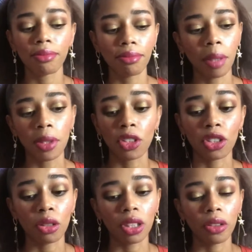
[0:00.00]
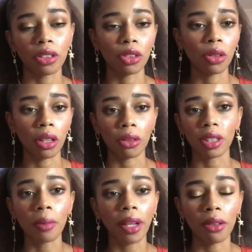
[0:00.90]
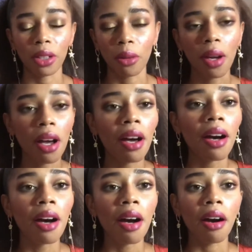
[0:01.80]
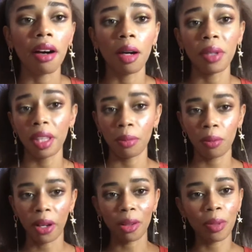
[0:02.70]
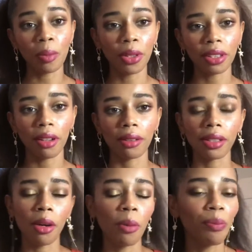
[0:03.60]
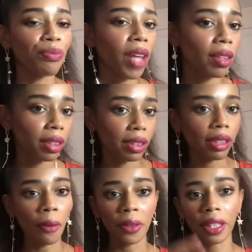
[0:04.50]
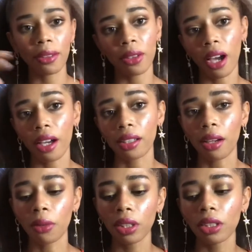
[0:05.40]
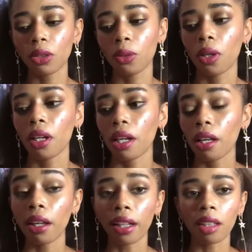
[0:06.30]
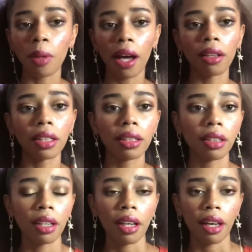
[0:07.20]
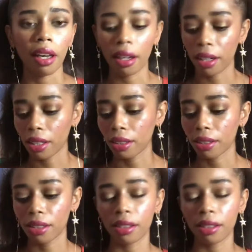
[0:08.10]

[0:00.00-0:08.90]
maybe it's just those earrings are too thick or something, I don't know. And then put my hair up in a ponytail. So this is everything, you guys. I really do like the palette, and